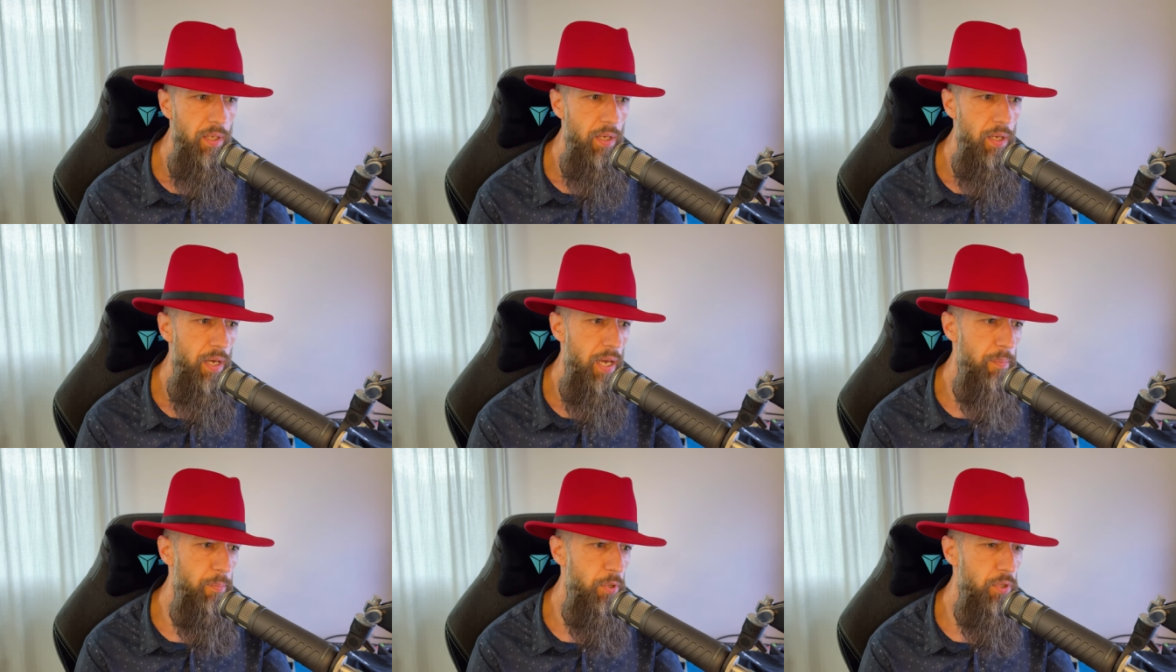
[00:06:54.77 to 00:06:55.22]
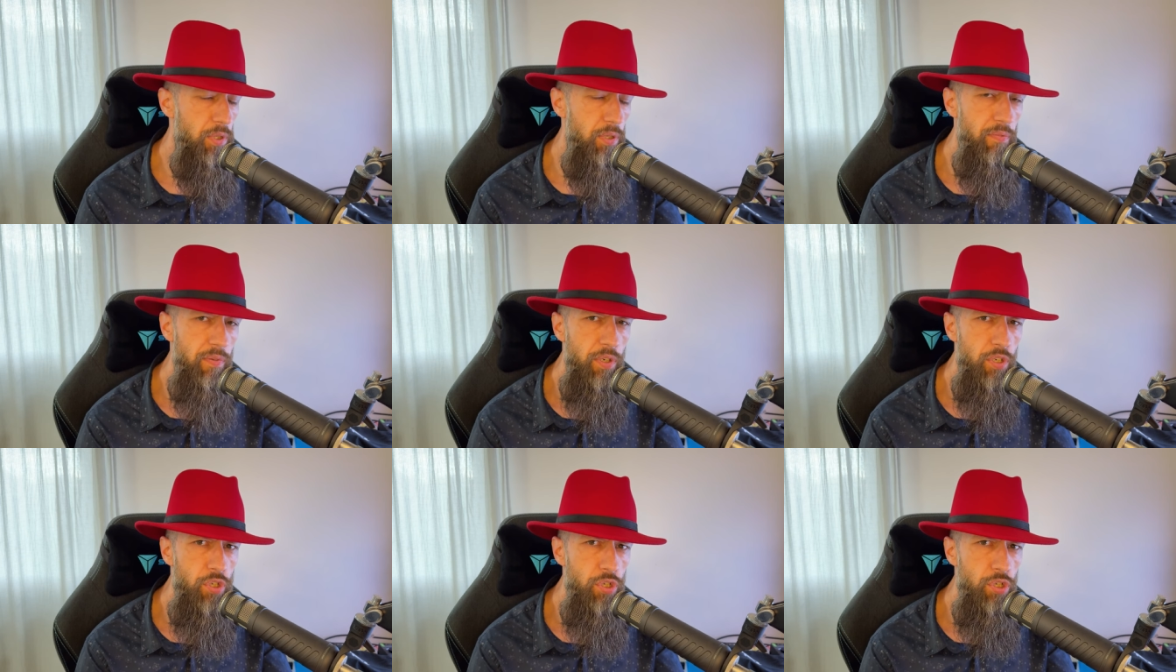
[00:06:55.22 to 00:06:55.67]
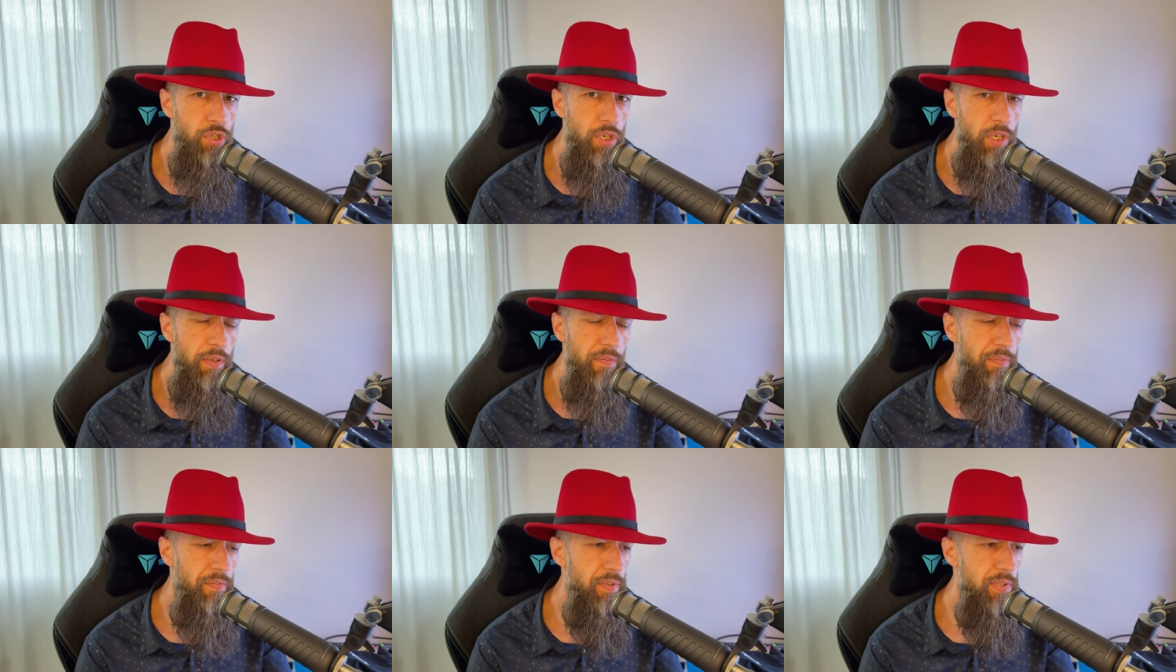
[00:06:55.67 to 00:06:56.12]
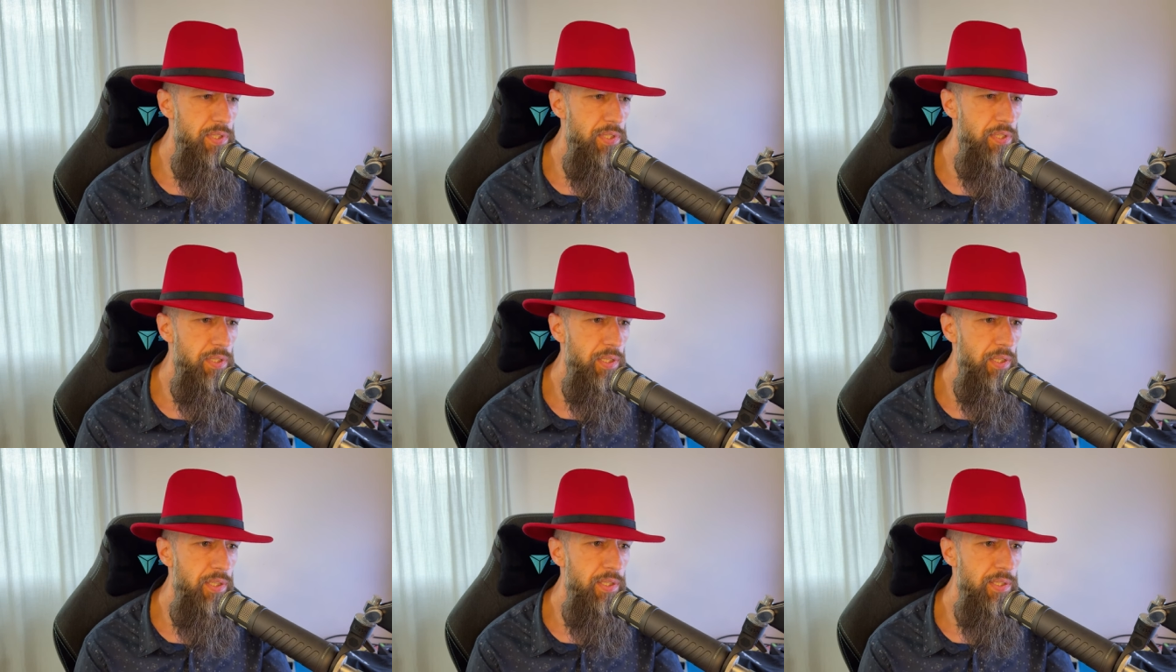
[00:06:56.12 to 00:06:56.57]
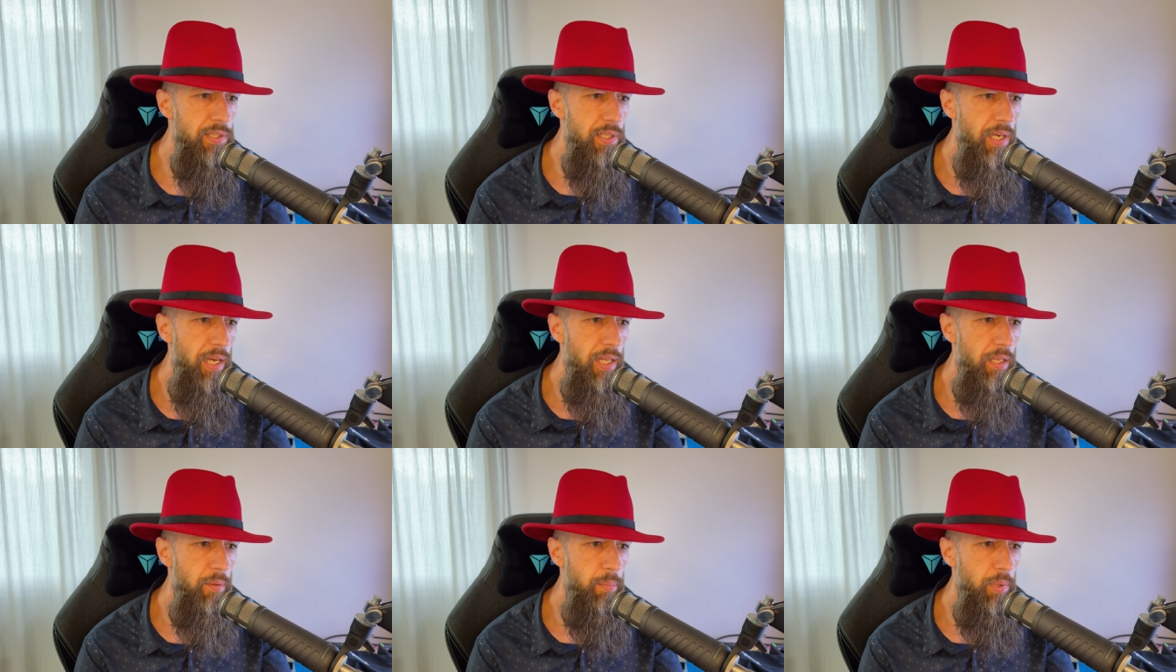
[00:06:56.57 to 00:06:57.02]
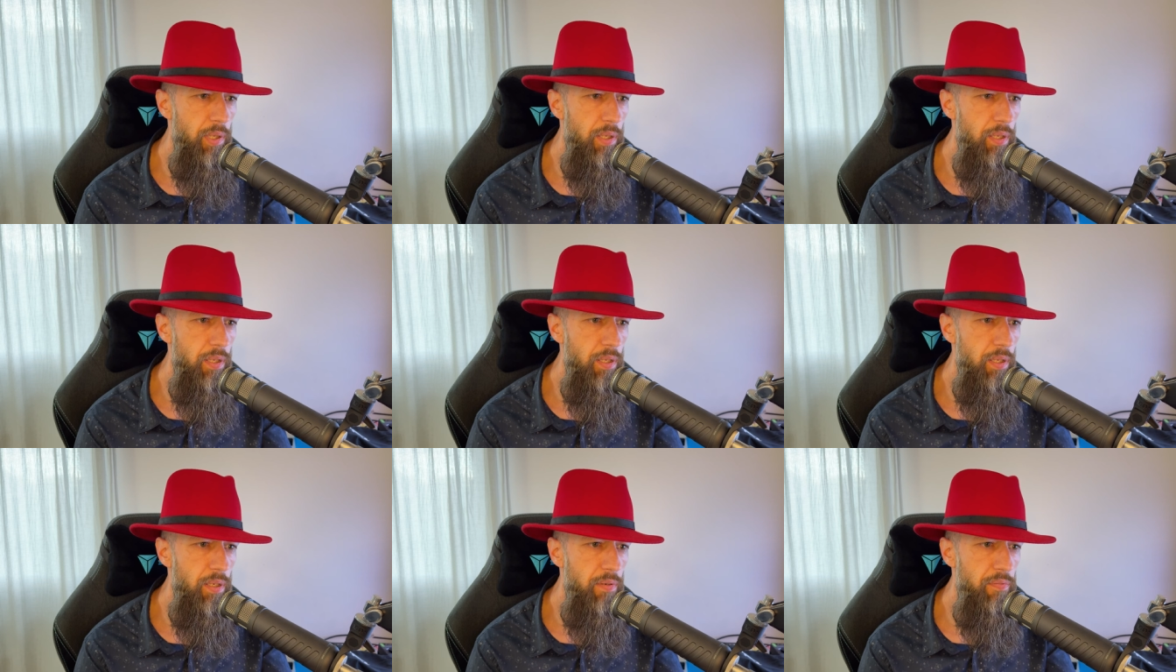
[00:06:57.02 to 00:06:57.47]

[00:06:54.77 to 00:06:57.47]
I'm not even sure if it's still installable uh,